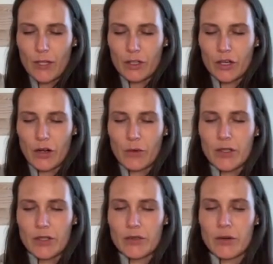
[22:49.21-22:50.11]
the
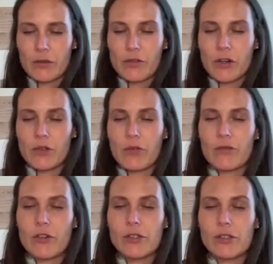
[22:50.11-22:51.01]
chakras, crown chakra
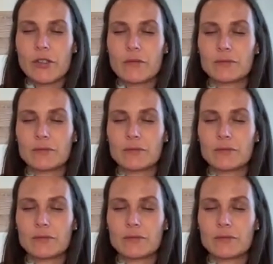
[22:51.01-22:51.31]
first,